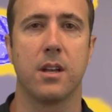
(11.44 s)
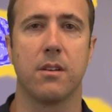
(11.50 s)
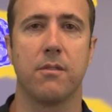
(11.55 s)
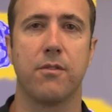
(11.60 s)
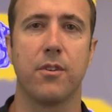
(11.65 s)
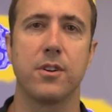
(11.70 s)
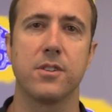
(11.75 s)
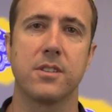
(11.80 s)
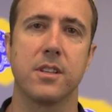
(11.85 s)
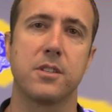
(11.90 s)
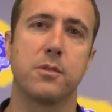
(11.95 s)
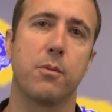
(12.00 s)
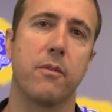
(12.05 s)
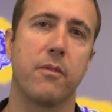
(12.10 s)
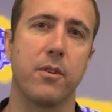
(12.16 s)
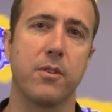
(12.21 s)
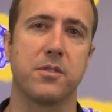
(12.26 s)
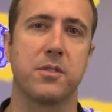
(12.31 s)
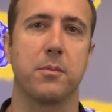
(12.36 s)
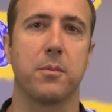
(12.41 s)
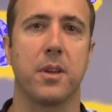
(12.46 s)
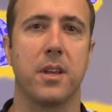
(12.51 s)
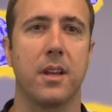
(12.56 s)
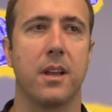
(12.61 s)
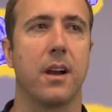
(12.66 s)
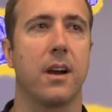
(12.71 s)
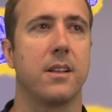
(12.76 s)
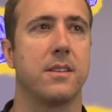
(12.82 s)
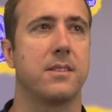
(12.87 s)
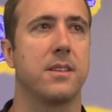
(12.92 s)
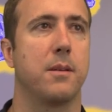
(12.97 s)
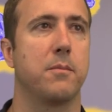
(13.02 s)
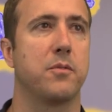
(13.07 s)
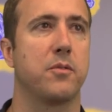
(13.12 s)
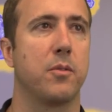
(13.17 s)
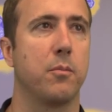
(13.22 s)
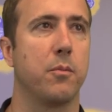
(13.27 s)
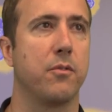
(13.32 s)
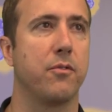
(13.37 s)
First, let's review some key
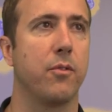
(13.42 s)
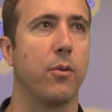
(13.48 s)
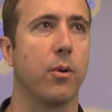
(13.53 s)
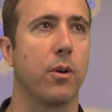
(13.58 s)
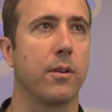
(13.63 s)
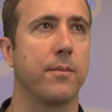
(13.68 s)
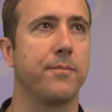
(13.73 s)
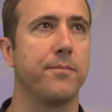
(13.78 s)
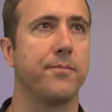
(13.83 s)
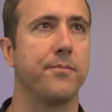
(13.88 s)
concepts from before.